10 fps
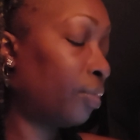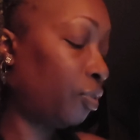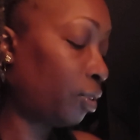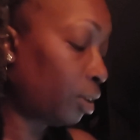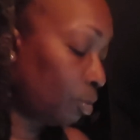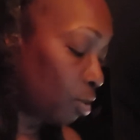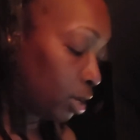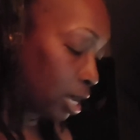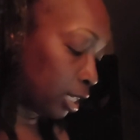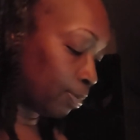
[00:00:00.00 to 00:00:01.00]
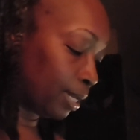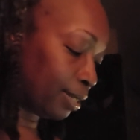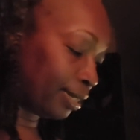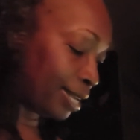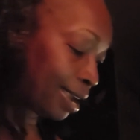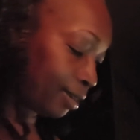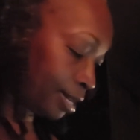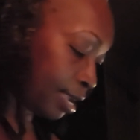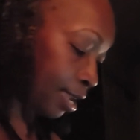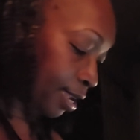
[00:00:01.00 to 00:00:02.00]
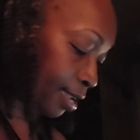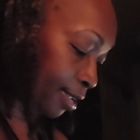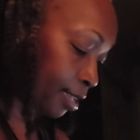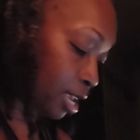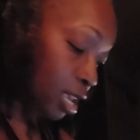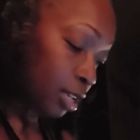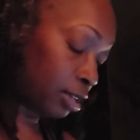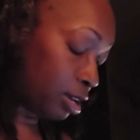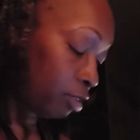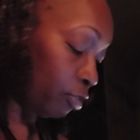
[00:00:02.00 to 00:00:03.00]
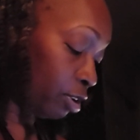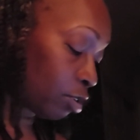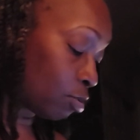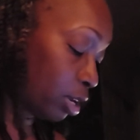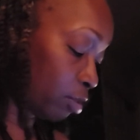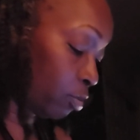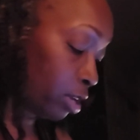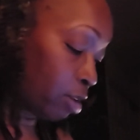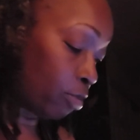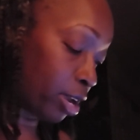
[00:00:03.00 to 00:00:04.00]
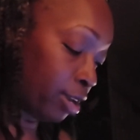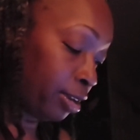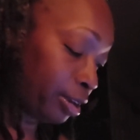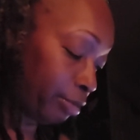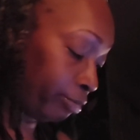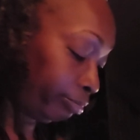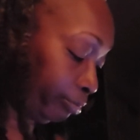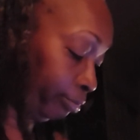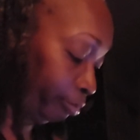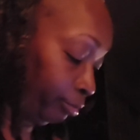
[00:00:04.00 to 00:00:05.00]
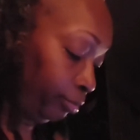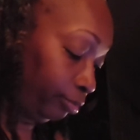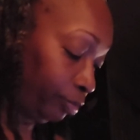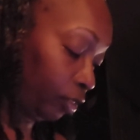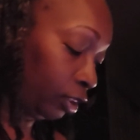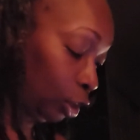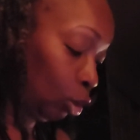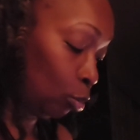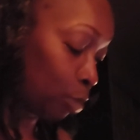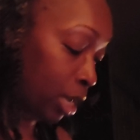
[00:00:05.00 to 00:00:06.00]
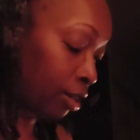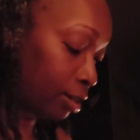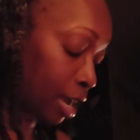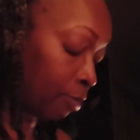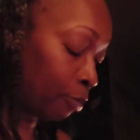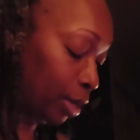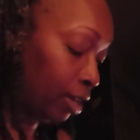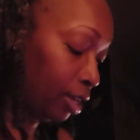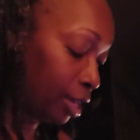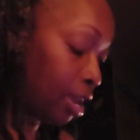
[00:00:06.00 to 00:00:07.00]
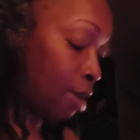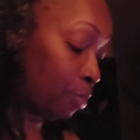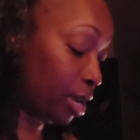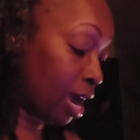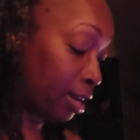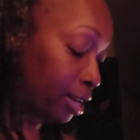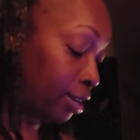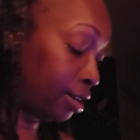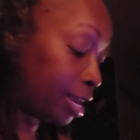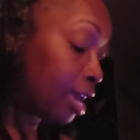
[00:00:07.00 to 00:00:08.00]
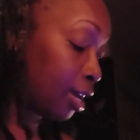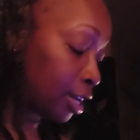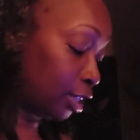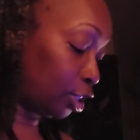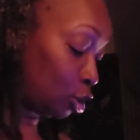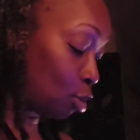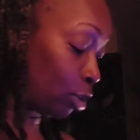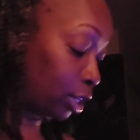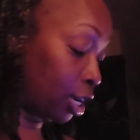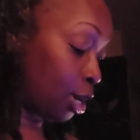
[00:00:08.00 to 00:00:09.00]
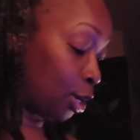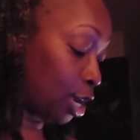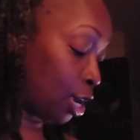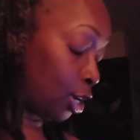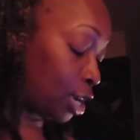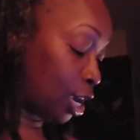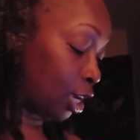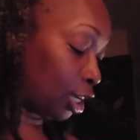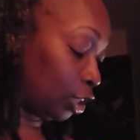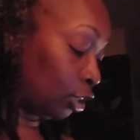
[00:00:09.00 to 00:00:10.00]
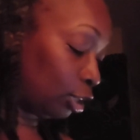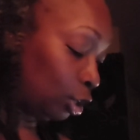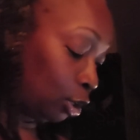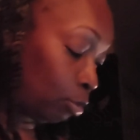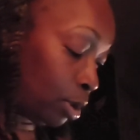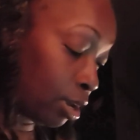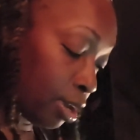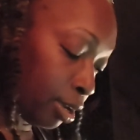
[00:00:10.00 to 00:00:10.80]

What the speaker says: the flood warning has been detected. Yeah, flood quick when that rain hit. You better not be out in it, because it's gonna get you a little bit.